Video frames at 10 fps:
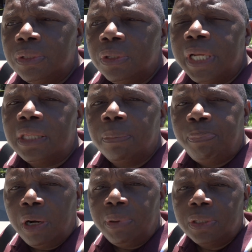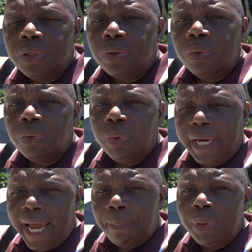to let the public know what
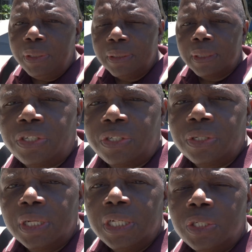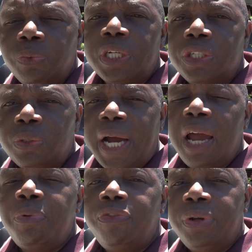happened, so we can try
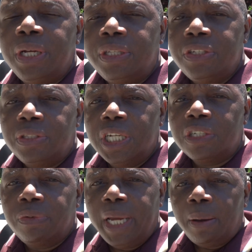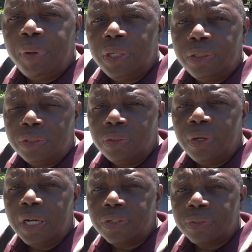and prevent these things from happening to
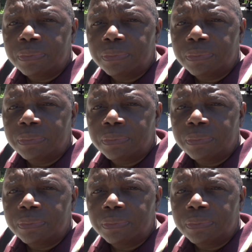us